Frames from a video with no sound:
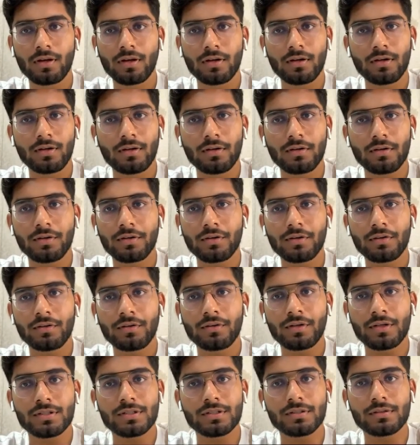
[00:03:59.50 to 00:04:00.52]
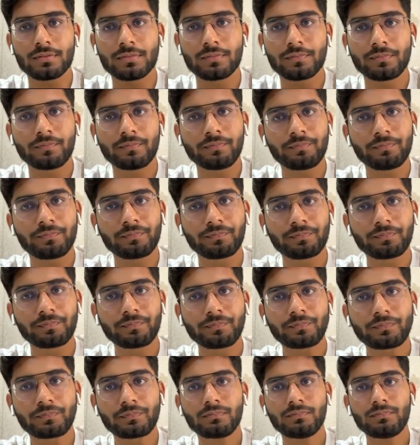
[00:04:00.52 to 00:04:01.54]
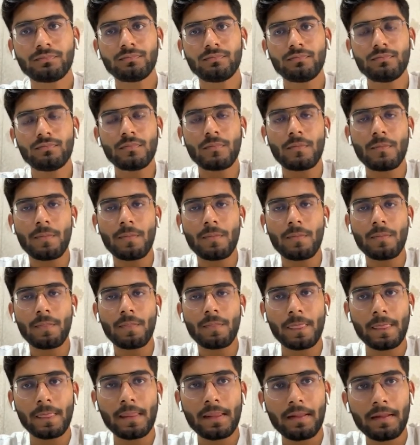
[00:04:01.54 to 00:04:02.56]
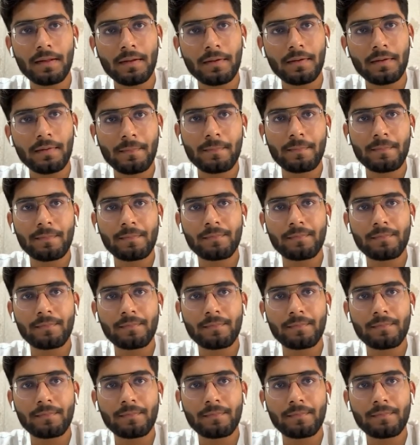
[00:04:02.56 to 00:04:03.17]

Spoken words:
The person shown says nothing.